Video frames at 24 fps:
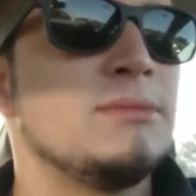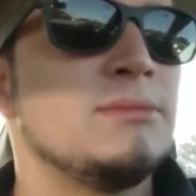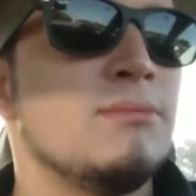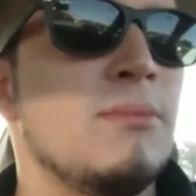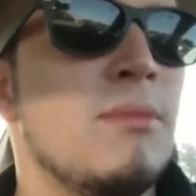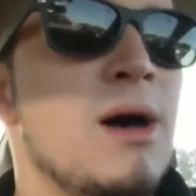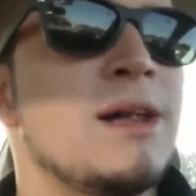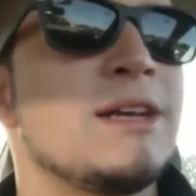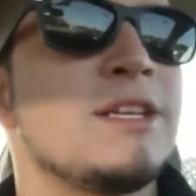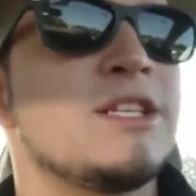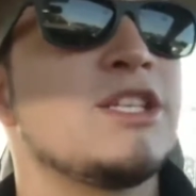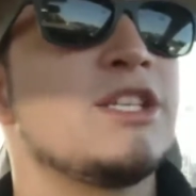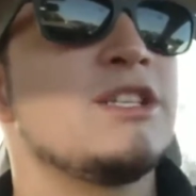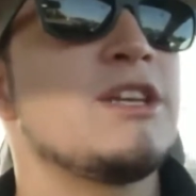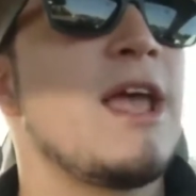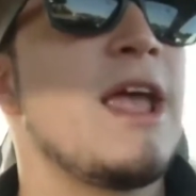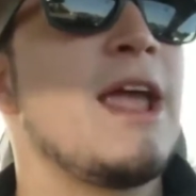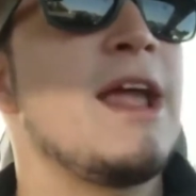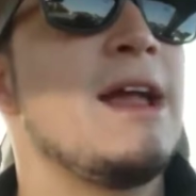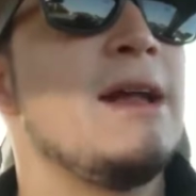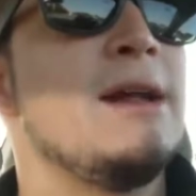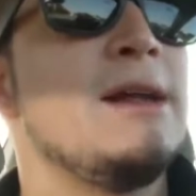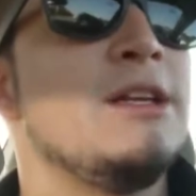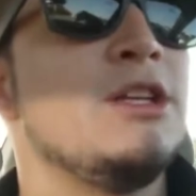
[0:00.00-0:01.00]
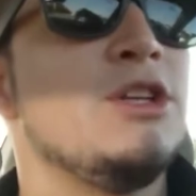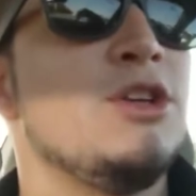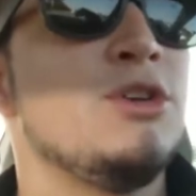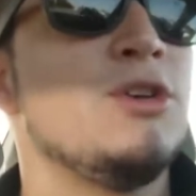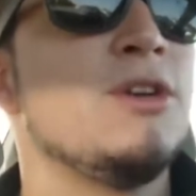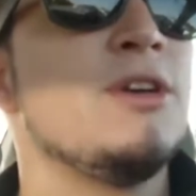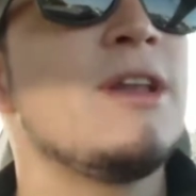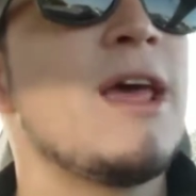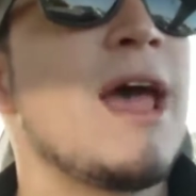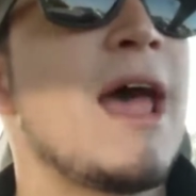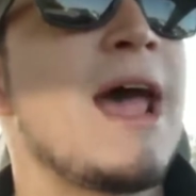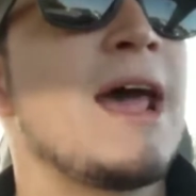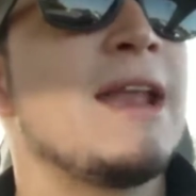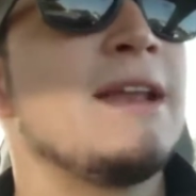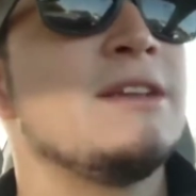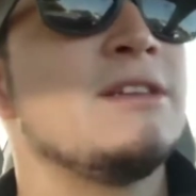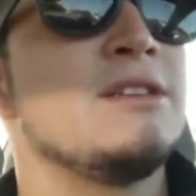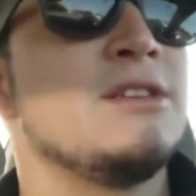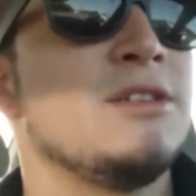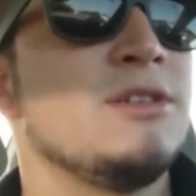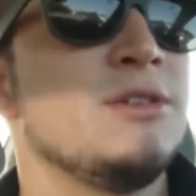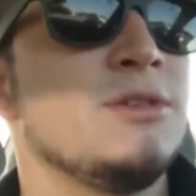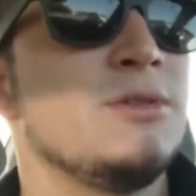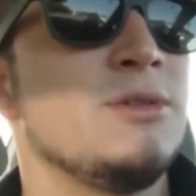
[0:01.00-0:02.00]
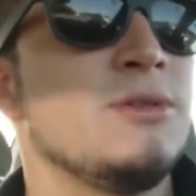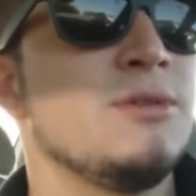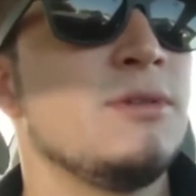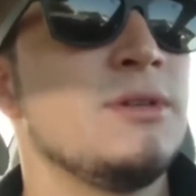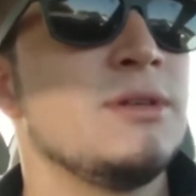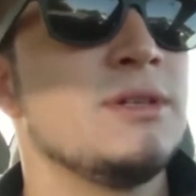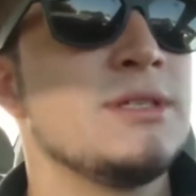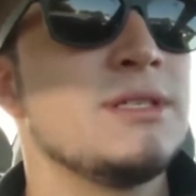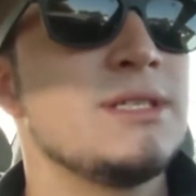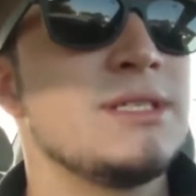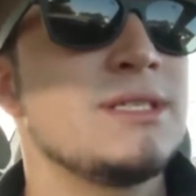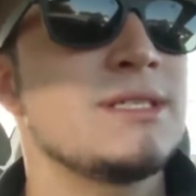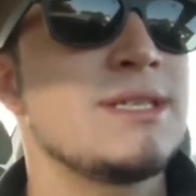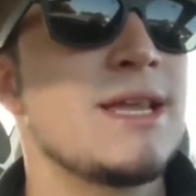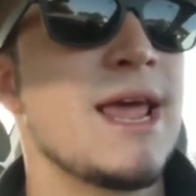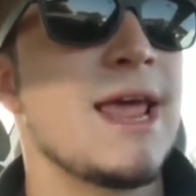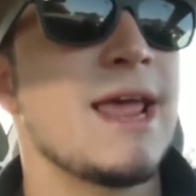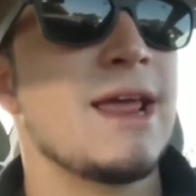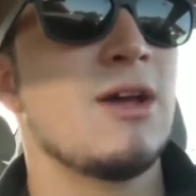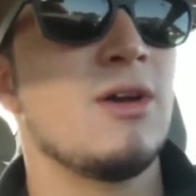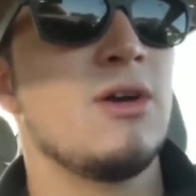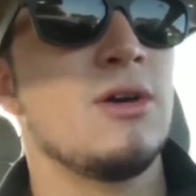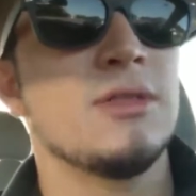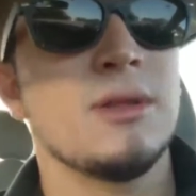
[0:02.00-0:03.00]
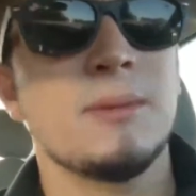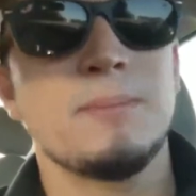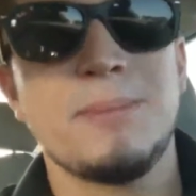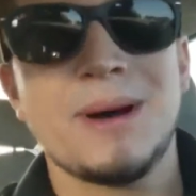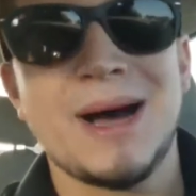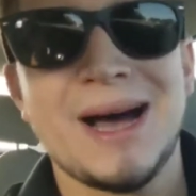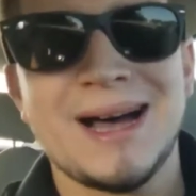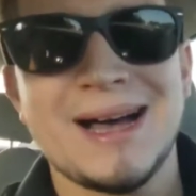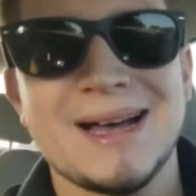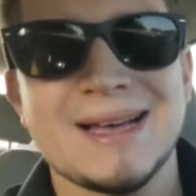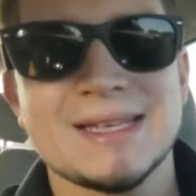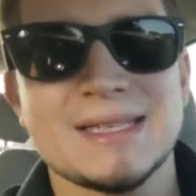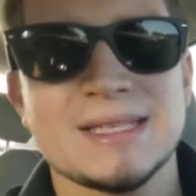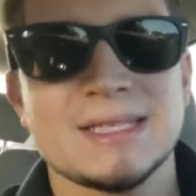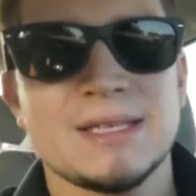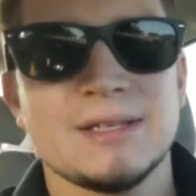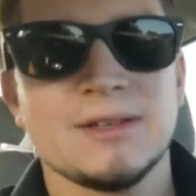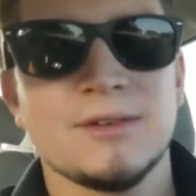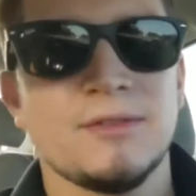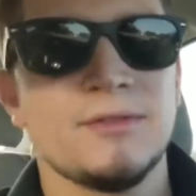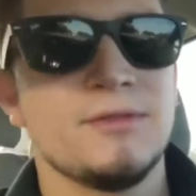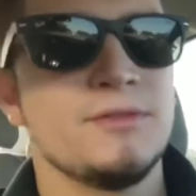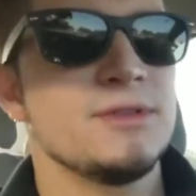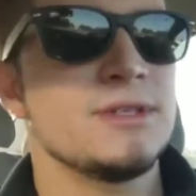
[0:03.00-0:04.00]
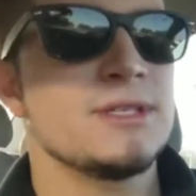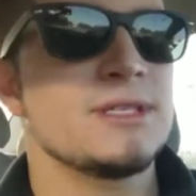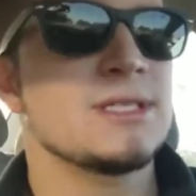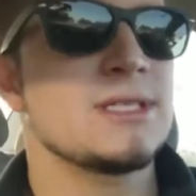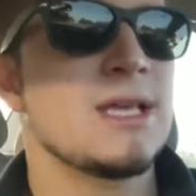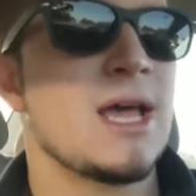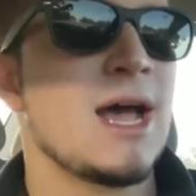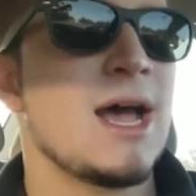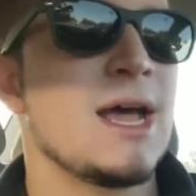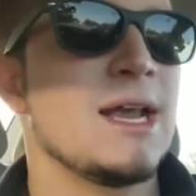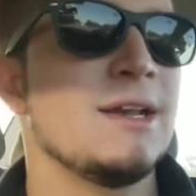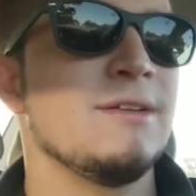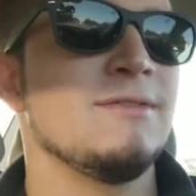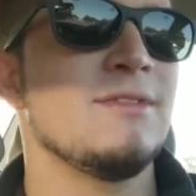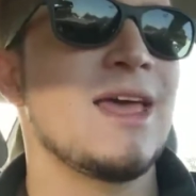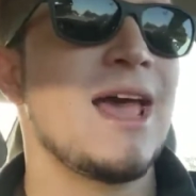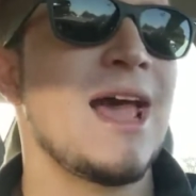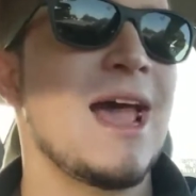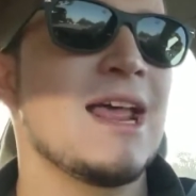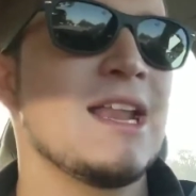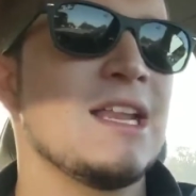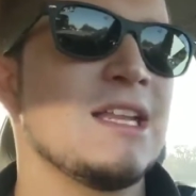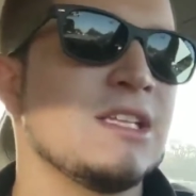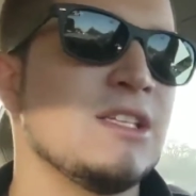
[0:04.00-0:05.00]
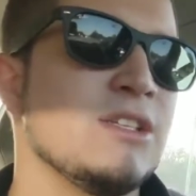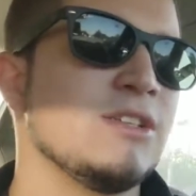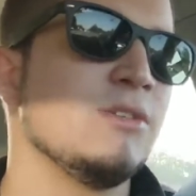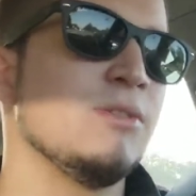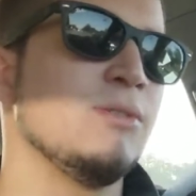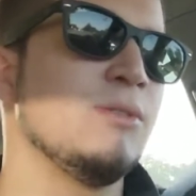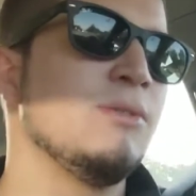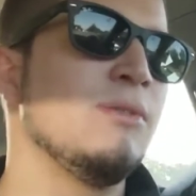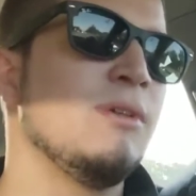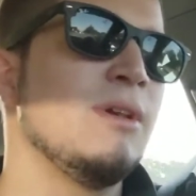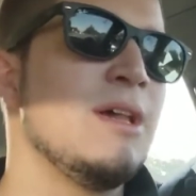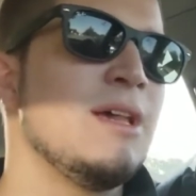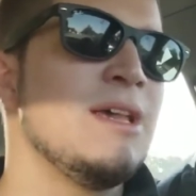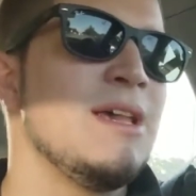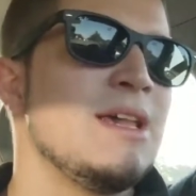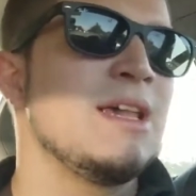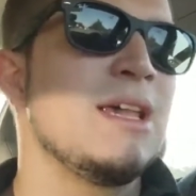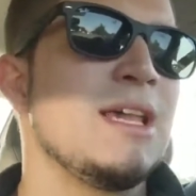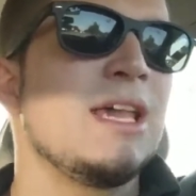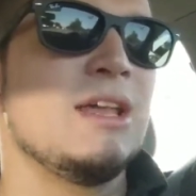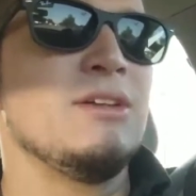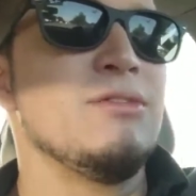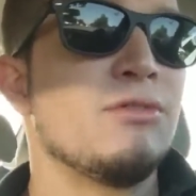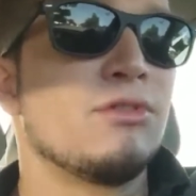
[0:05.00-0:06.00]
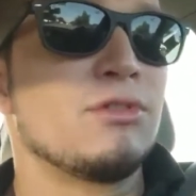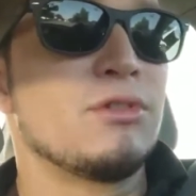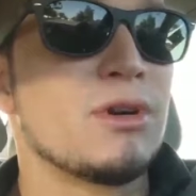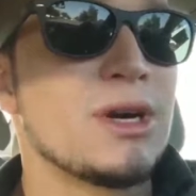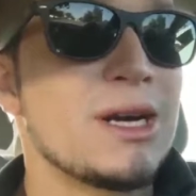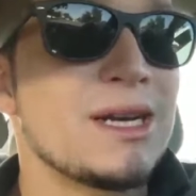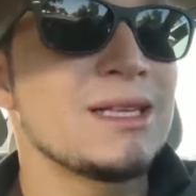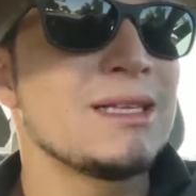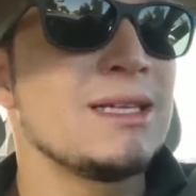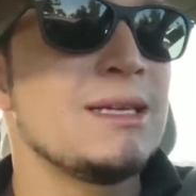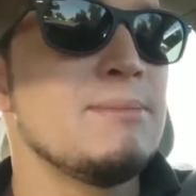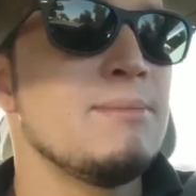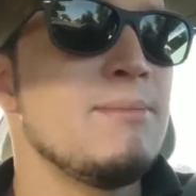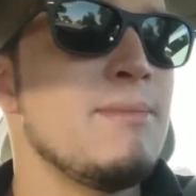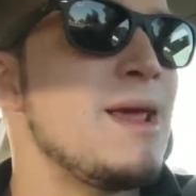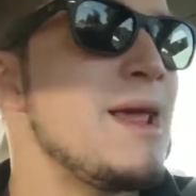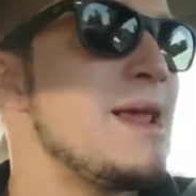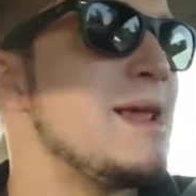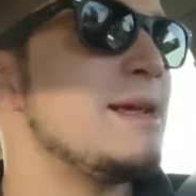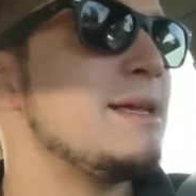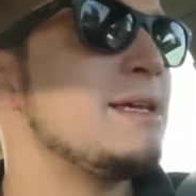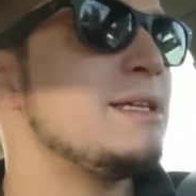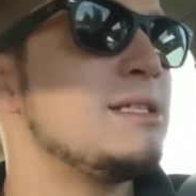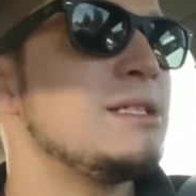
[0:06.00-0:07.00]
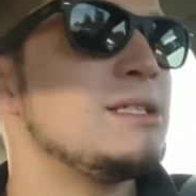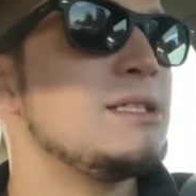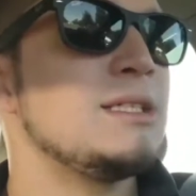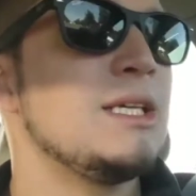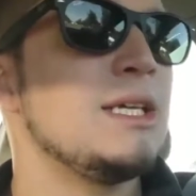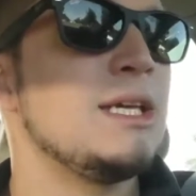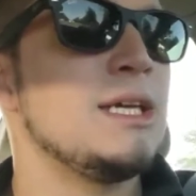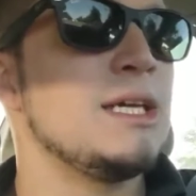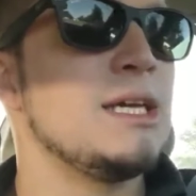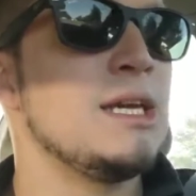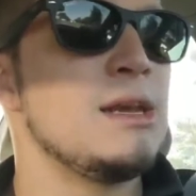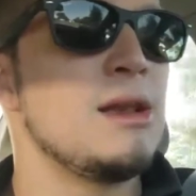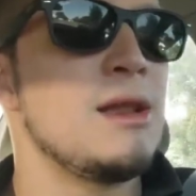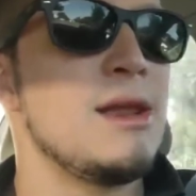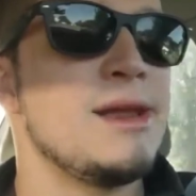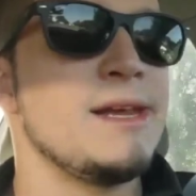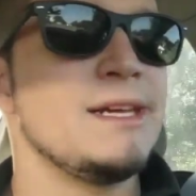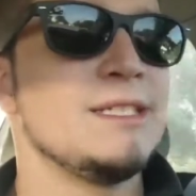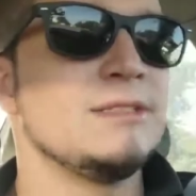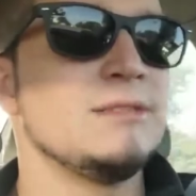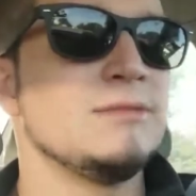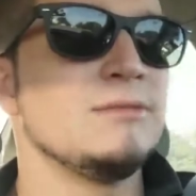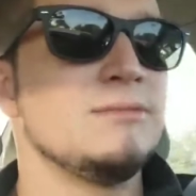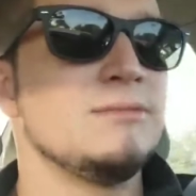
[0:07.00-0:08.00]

much a good attitude, staying on the positive side of the attitude, can really make in